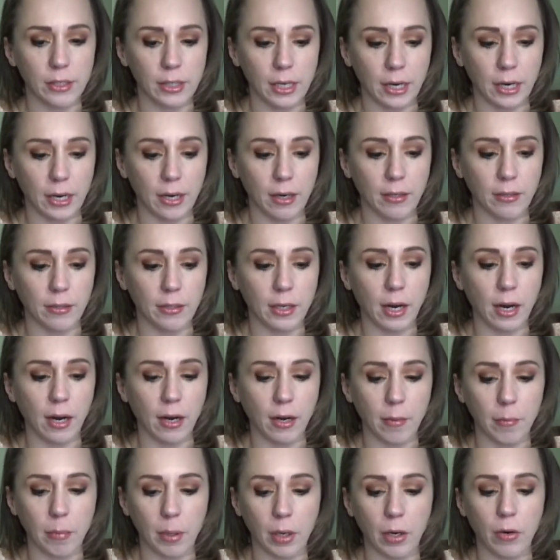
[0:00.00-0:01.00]
and talk
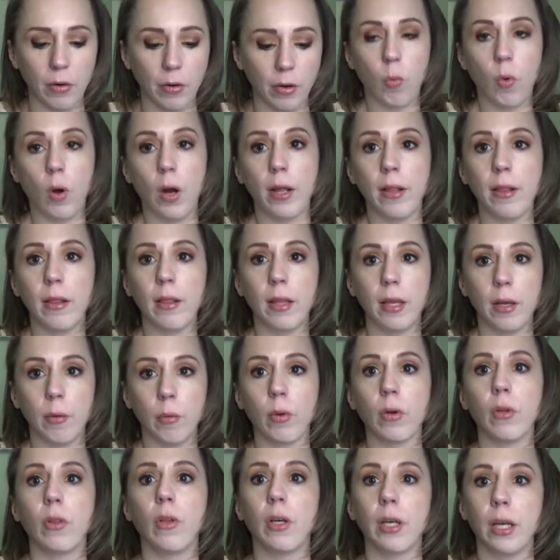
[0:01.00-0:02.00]
about what they were
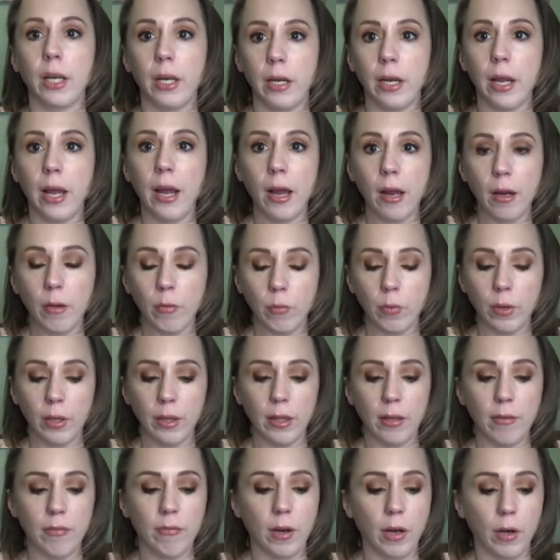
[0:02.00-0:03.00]
looking at when they
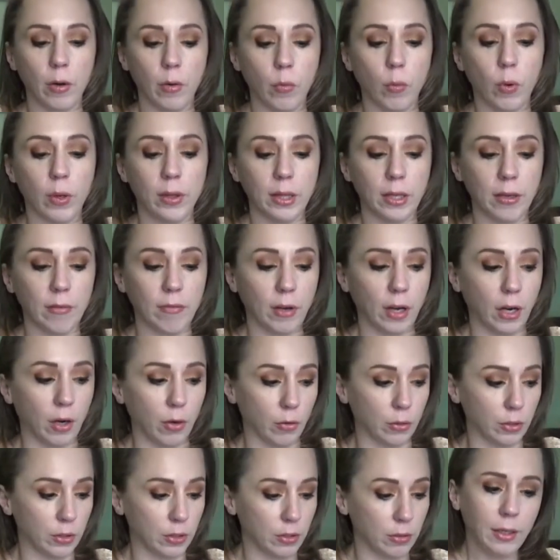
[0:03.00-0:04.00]
found what they
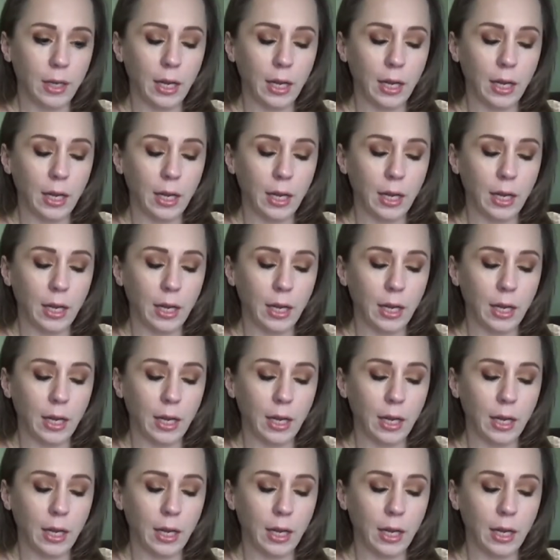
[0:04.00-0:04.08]
found.